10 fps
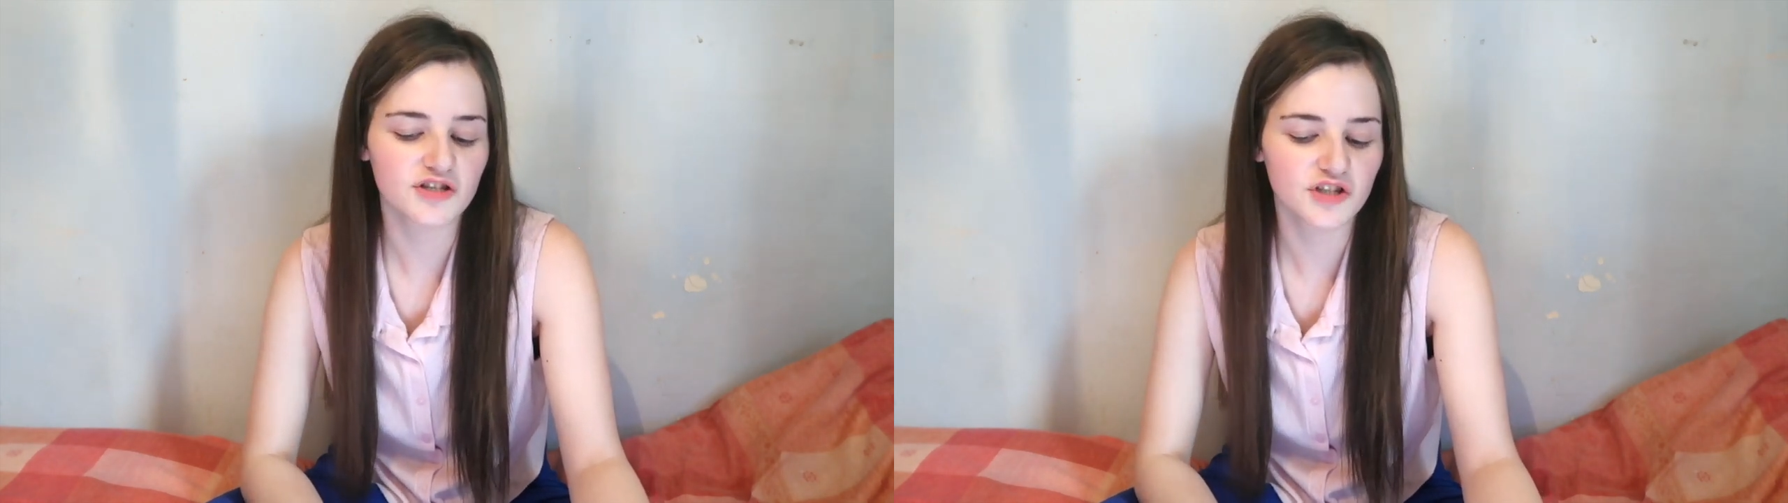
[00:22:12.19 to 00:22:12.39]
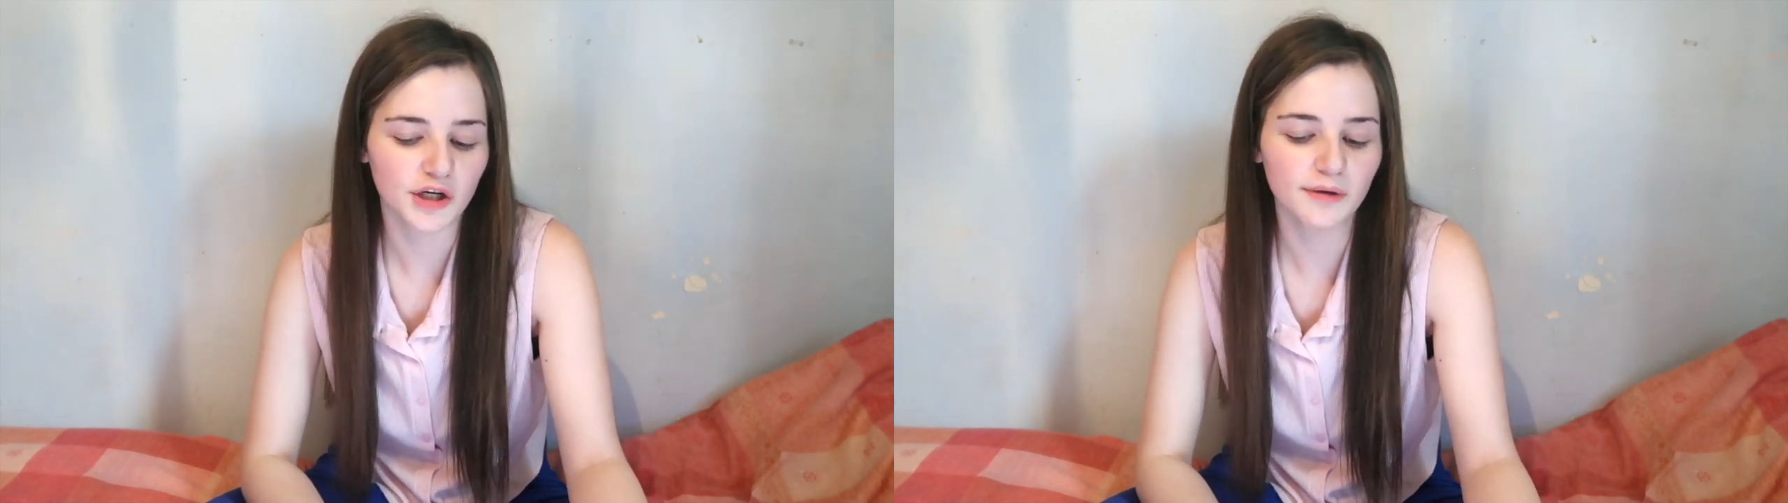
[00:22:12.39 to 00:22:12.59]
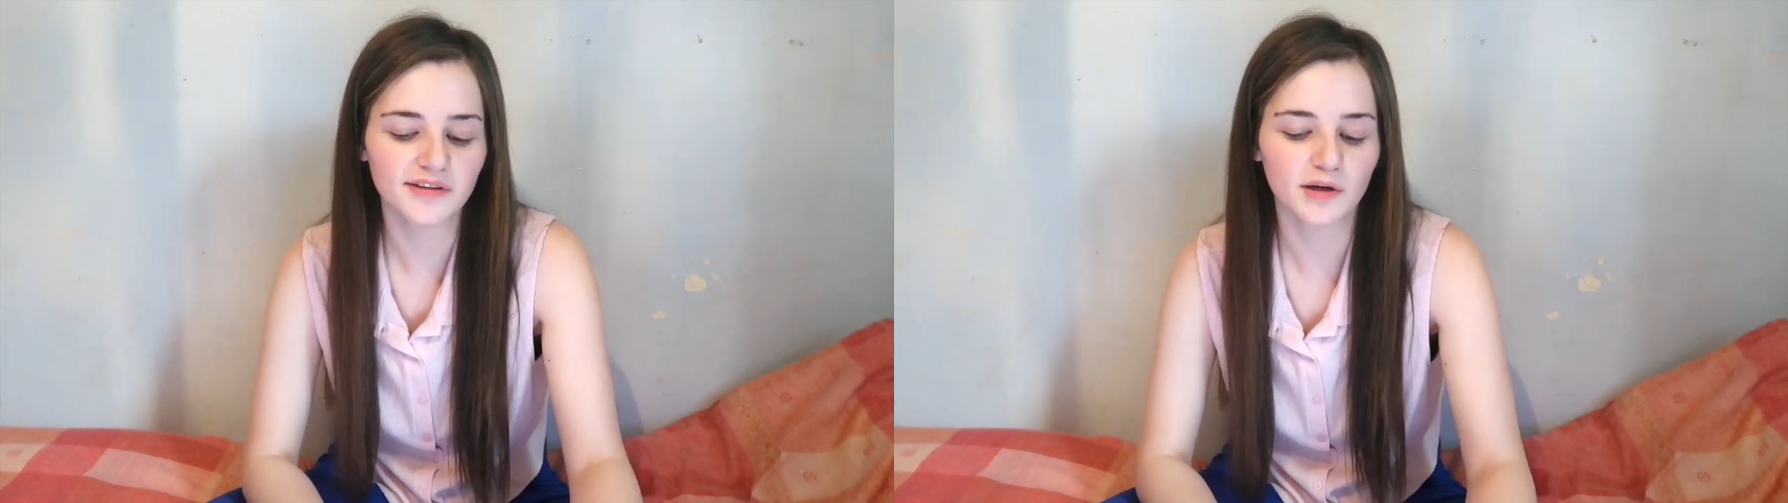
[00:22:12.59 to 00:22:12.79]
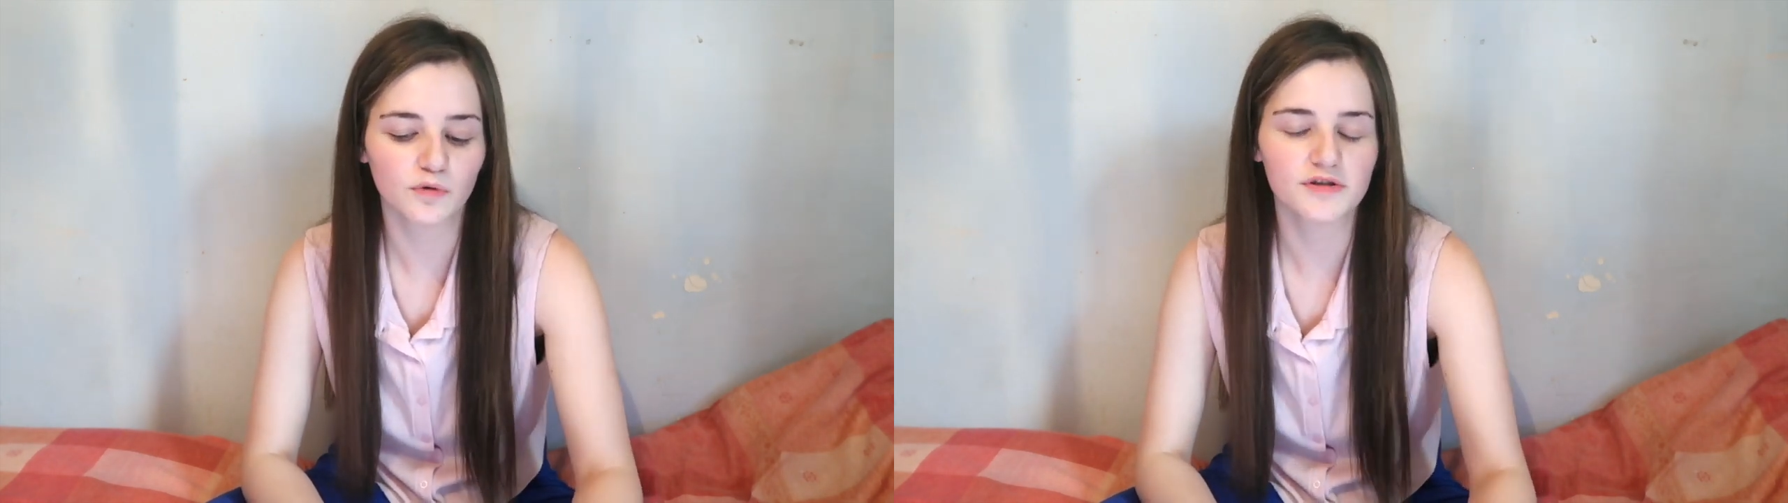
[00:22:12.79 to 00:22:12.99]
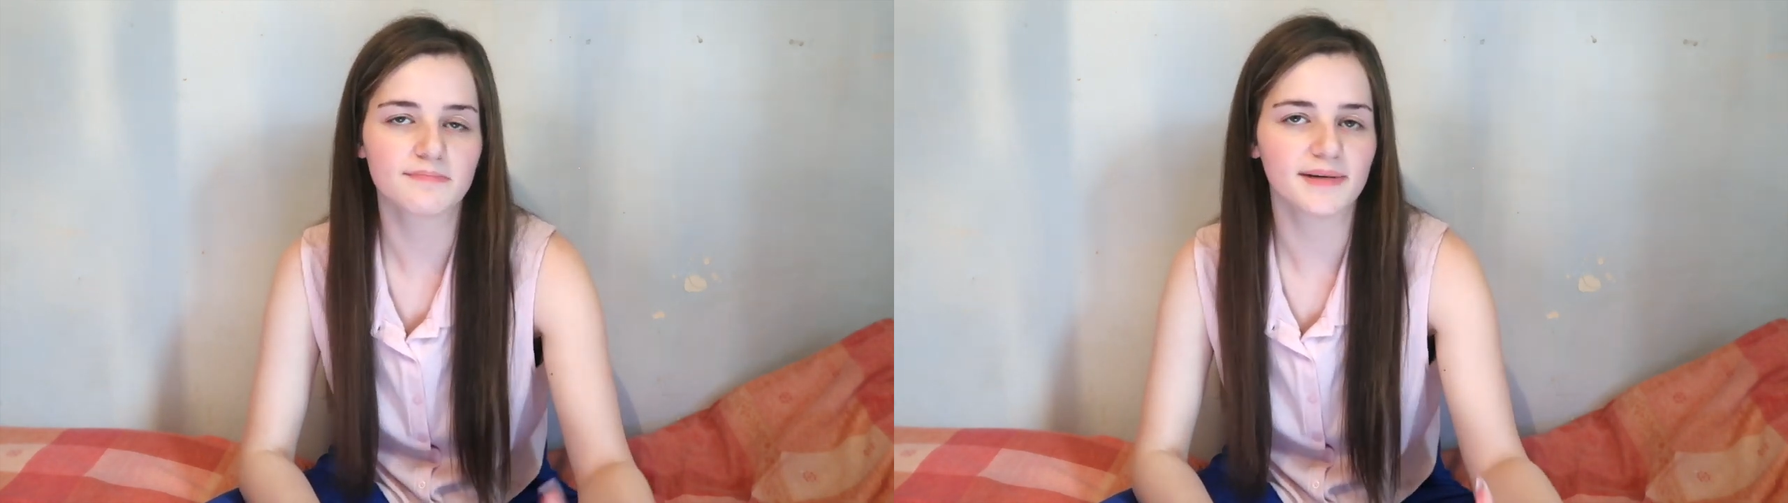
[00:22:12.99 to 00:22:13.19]
to do if they
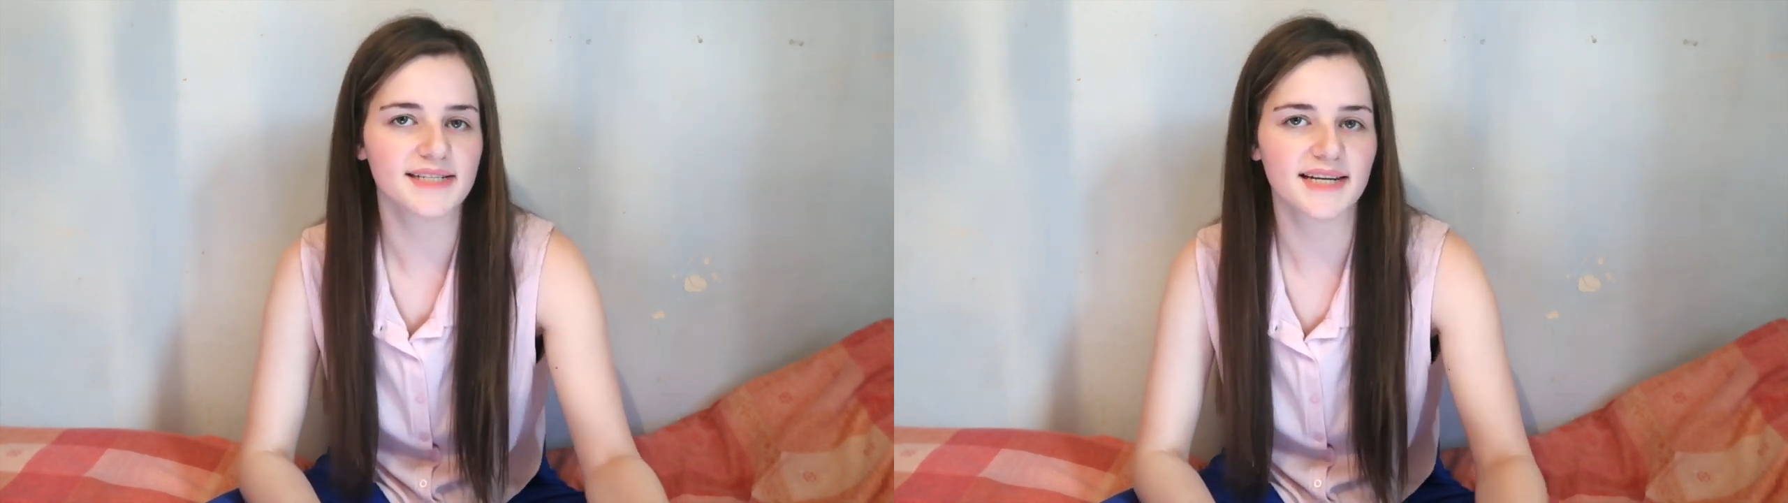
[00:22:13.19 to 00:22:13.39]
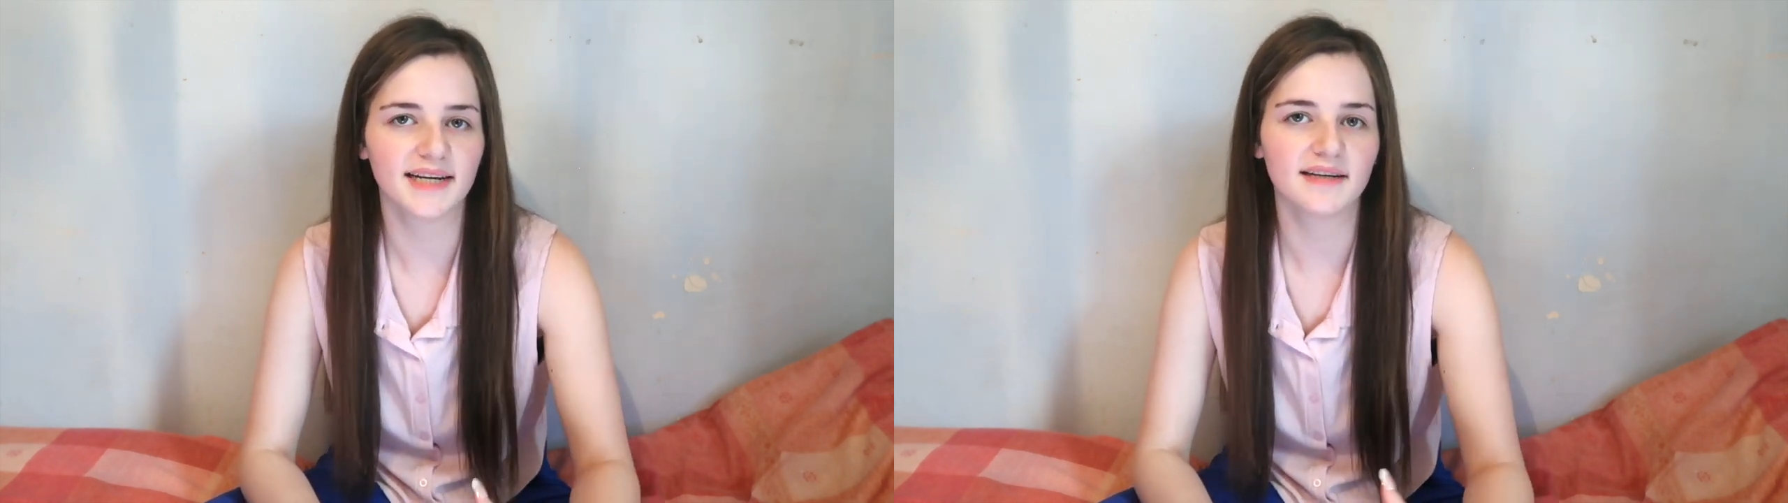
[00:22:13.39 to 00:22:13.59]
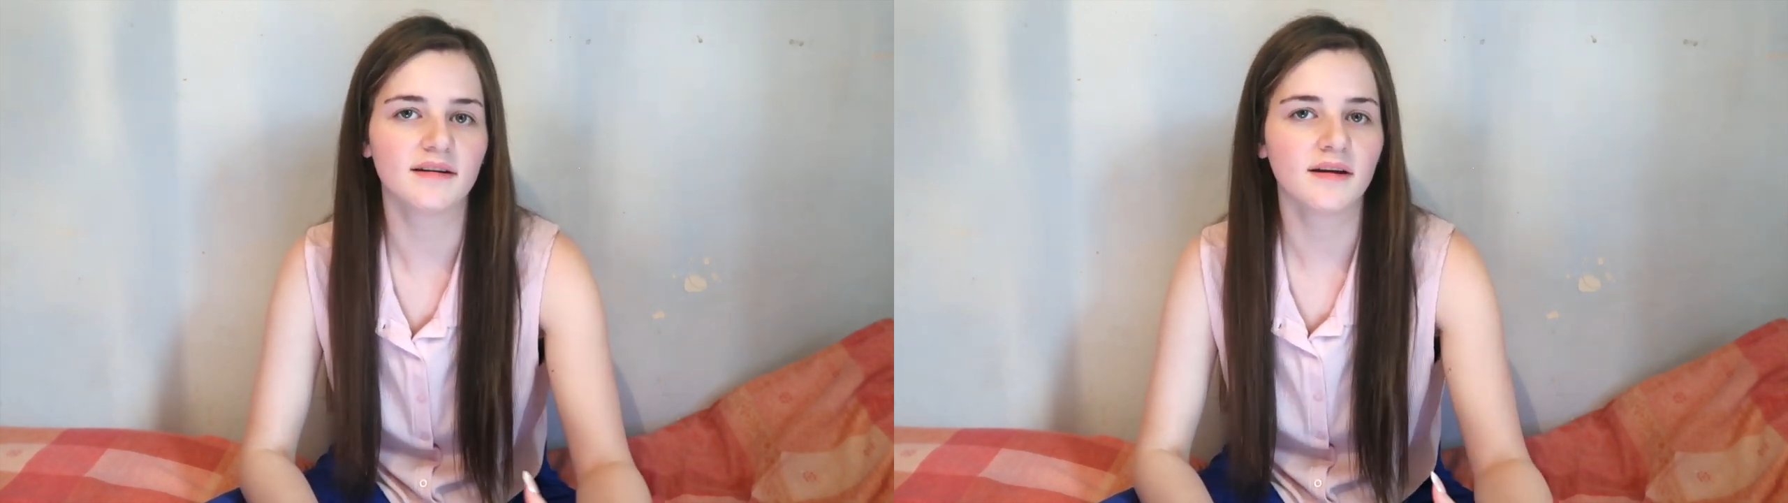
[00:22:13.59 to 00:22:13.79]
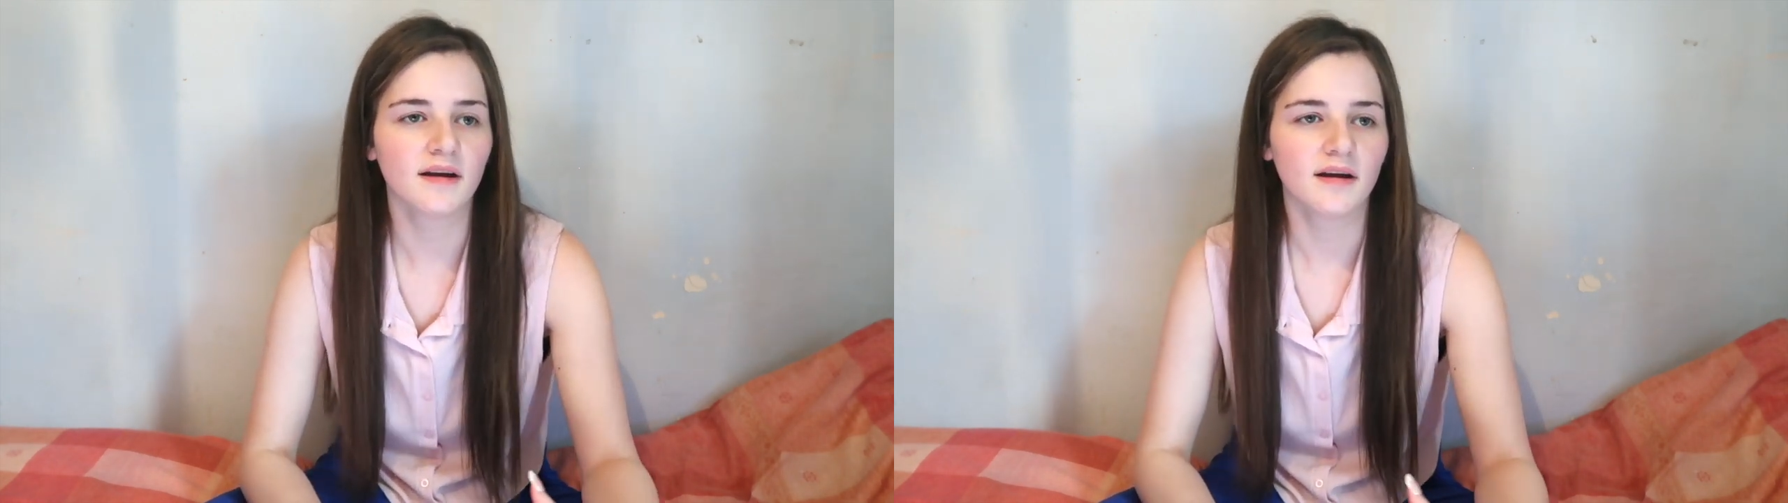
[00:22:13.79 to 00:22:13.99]
want to maintain,